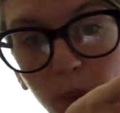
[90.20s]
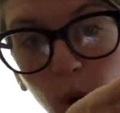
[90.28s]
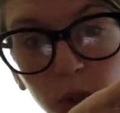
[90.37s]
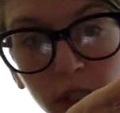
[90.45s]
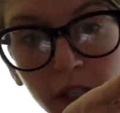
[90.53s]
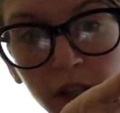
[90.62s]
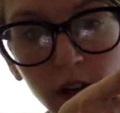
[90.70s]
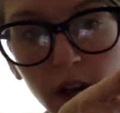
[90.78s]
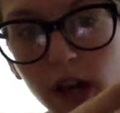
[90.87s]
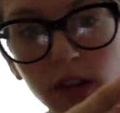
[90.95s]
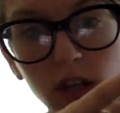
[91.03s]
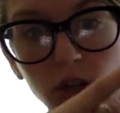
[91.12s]
bolded,
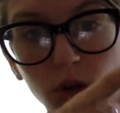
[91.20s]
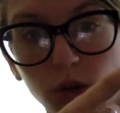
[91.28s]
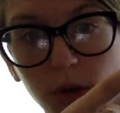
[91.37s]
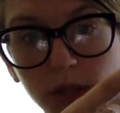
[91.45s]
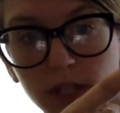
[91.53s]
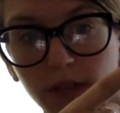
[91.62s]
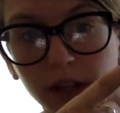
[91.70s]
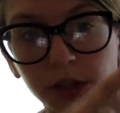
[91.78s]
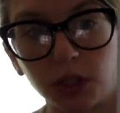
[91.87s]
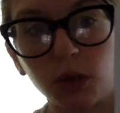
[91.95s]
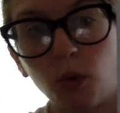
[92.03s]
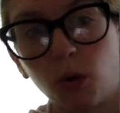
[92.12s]
and then you'll know it's a
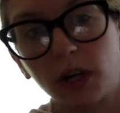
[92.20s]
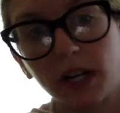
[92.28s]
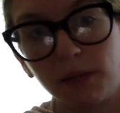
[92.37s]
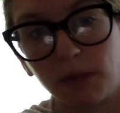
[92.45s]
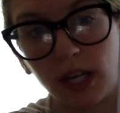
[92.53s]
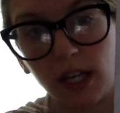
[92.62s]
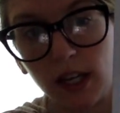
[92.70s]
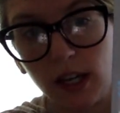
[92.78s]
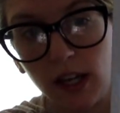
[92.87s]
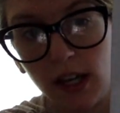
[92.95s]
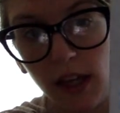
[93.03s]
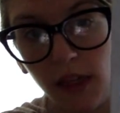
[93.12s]
vector, or it can be
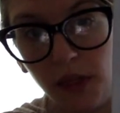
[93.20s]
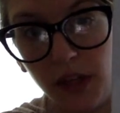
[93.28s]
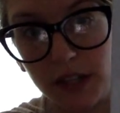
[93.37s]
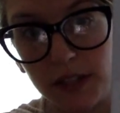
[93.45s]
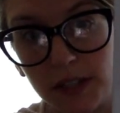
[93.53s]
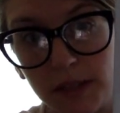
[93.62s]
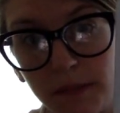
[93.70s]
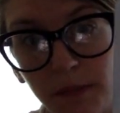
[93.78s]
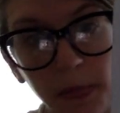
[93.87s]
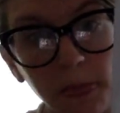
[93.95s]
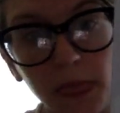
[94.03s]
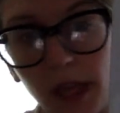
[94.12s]
this.
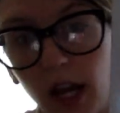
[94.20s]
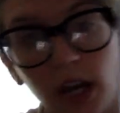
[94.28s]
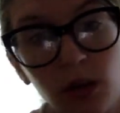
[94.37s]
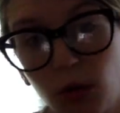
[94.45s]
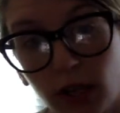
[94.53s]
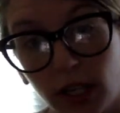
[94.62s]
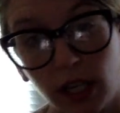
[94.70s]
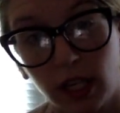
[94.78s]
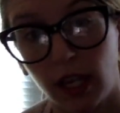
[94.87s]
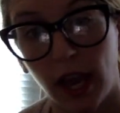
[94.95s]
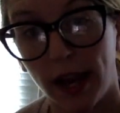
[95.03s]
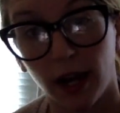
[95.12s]
I don't
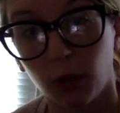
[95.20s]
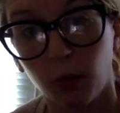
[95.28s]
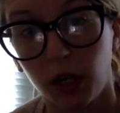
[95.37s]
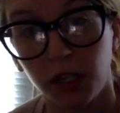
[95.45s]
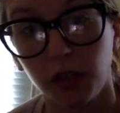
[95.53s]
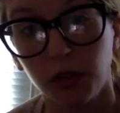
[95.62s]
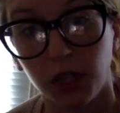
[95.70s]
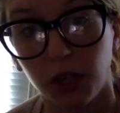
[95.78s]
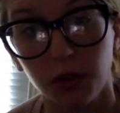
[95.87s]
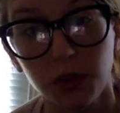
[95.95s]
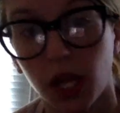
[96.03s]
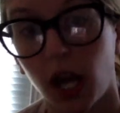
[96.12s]
care what you
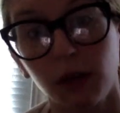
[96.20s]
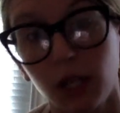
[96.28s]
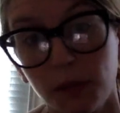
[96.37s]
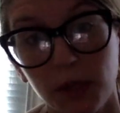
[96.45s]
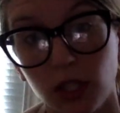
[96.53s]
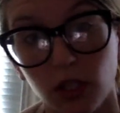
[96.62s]
use. I'm going to be